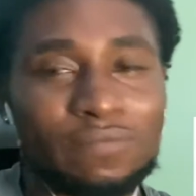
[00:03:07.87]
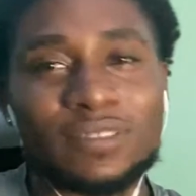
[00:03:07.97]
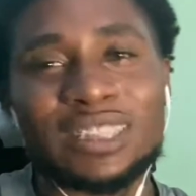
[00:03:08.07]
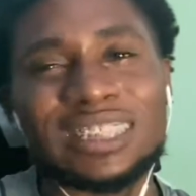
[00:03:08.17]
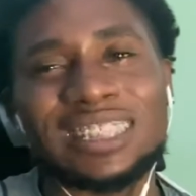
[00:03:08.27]

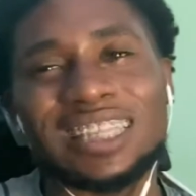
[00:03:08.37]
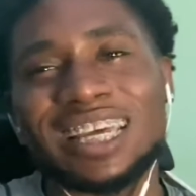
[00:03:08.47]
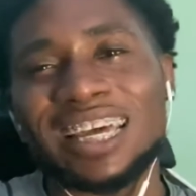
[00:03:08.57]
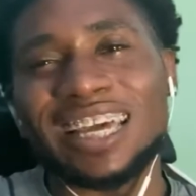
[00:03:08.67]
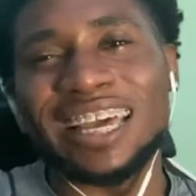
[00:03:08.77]

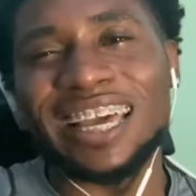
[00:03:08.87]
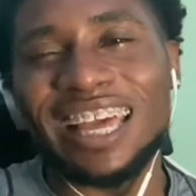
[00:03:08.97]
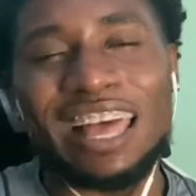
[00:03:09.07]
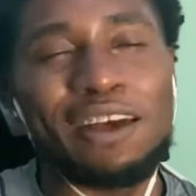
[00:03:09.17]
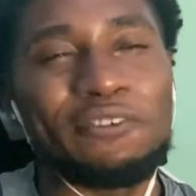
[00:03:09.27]

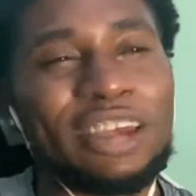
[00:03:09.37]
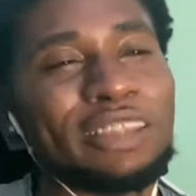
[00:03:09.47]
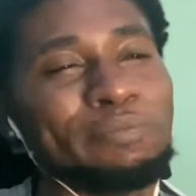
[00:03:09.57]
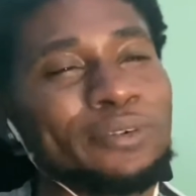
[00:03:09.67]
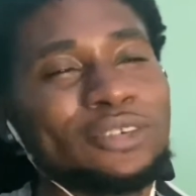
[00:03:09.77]
Nah, I'd rather
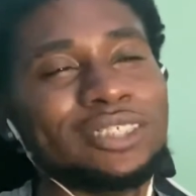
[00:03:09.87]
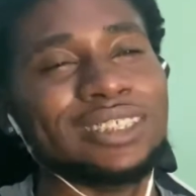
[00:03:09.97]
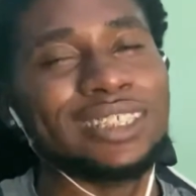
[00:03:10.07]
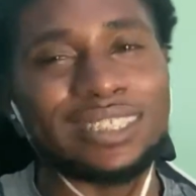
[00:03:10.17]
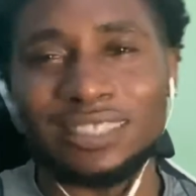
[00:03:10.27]
post
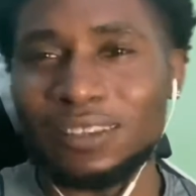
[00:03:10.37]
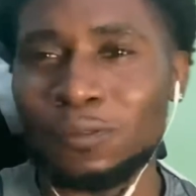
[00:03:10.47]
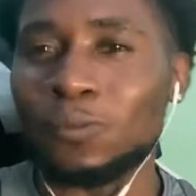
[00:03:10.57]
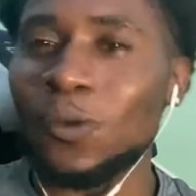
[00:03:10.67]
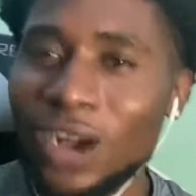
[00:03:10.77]
it.
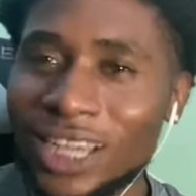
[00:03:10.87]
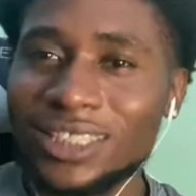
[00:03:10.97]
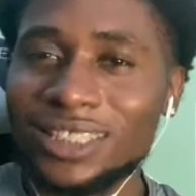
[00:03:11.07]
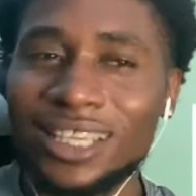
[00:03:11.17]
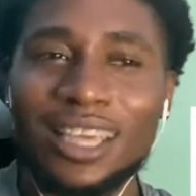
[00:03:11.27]

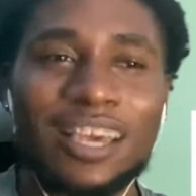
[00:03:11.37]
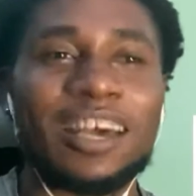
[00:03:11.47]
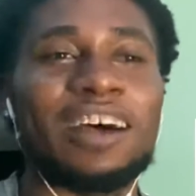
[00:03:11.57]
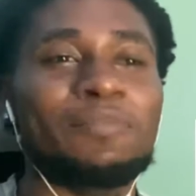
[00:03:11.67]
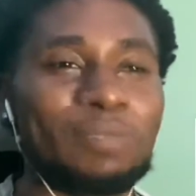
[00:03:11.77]
What?
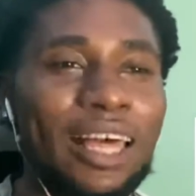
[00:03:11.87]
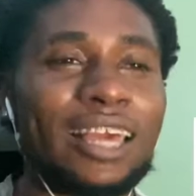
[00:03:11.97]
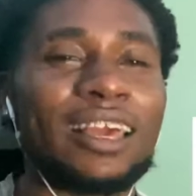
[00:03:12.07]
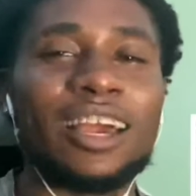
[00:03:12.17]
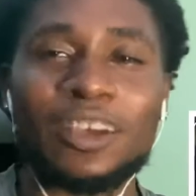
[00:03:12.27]
A black
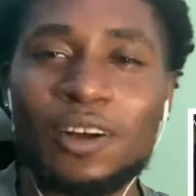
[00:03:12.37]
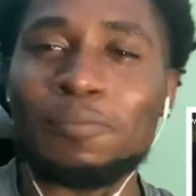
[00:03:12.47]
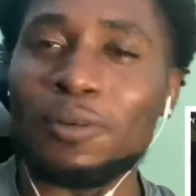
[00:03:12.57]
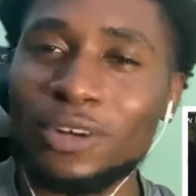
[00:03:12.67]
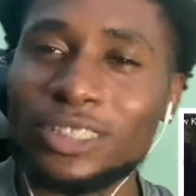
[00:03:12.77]
guy gonna
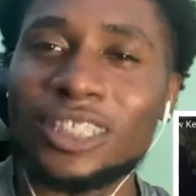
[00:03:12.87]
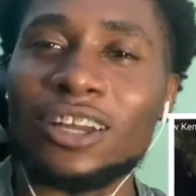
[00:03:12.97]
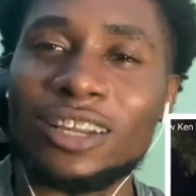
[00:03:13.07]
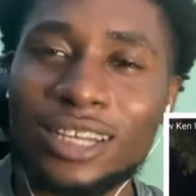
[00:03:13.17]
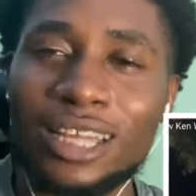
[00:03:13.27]
post it
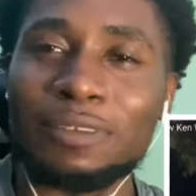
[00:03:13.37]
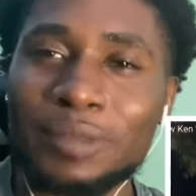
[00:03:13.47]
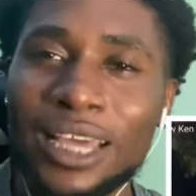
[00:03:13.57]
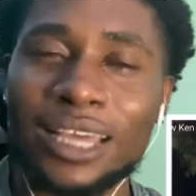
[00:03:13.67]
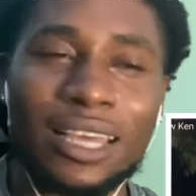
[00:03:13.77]
on another
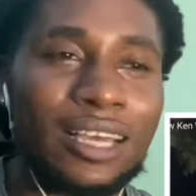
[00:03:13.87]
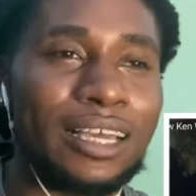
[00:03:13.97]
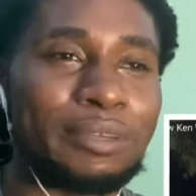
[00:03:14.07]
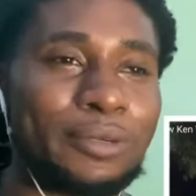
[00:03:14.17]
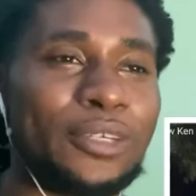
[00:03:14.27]
black
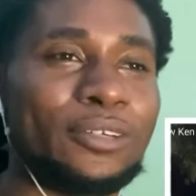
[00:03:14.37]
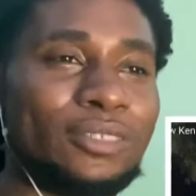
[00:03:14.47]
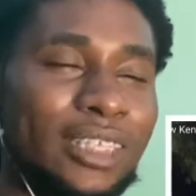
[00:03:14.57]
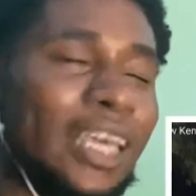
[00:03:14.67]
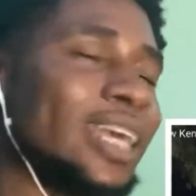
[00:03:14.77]
guy, bro?
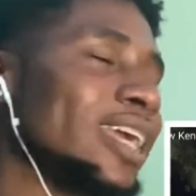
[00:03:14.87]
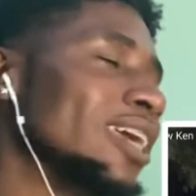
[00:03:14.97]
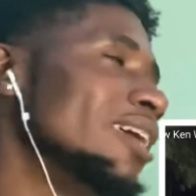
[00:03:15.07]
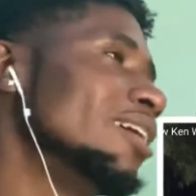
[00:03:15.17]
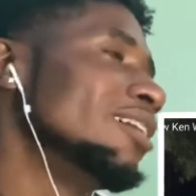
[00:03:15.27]

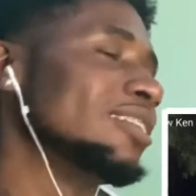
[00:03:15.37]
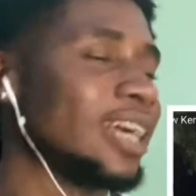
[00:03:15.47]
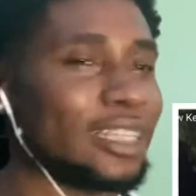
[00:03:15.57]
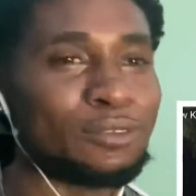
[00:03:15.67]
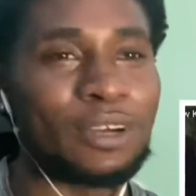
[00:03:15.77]
Dang.
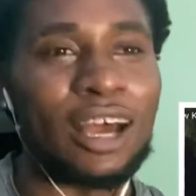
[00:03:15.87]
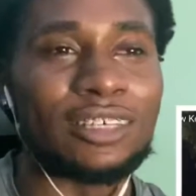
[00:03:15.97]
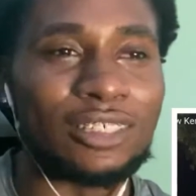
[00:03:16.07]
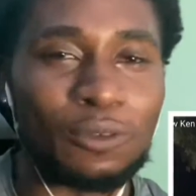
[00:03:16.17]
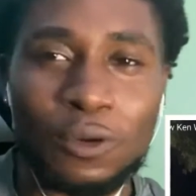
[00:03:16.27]
That's how
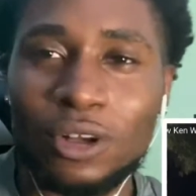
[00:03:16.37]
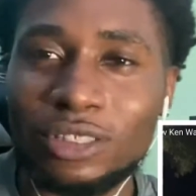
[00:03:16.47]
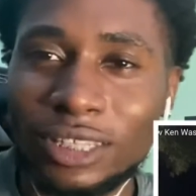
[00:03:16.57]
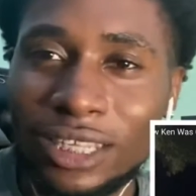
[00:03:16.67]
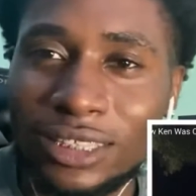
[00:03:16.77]
the
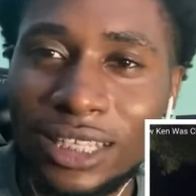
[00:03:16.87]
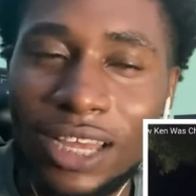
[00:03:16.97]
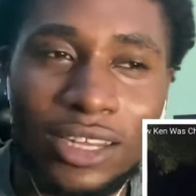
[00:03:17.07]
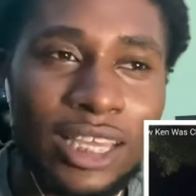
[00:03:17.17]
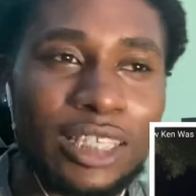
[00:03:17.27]
world looks
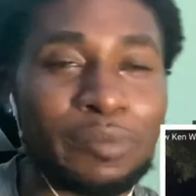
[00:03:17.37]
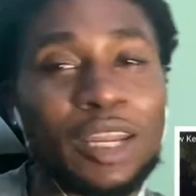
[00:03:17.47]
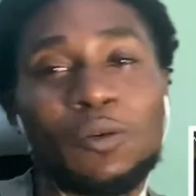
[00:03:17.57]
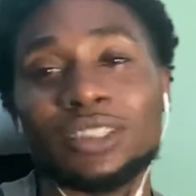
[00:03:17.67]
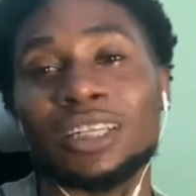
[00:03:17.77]
nowadays. But it
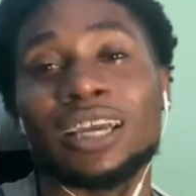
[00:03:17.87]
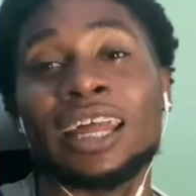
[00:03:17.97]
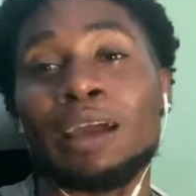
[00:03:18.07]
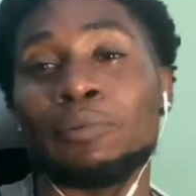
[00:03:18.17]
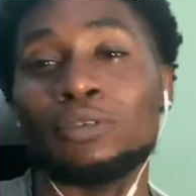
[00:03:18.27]
wasn't the guy
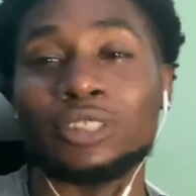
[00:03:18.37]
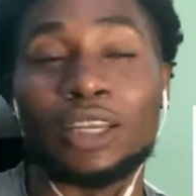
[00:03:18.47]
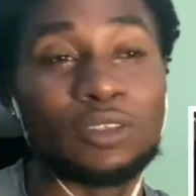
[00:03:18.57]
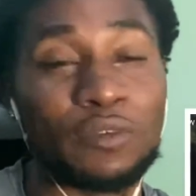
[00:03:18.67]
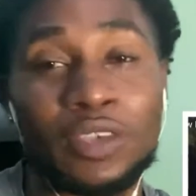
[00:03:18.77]
that posted it, it
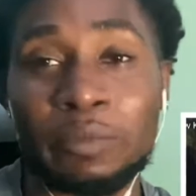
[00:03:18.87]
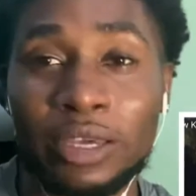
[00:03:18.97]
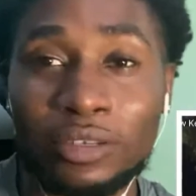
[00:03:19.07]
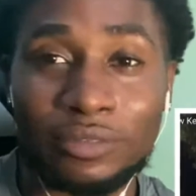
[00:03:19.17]
was a female.